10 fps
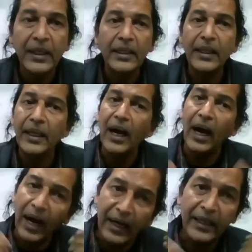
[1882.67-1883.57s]
They
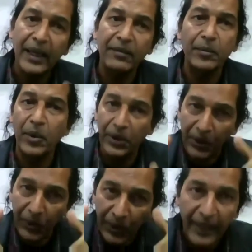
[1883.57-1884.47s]
hardly ever bother
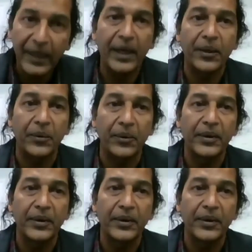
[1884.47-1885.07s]
to dig down.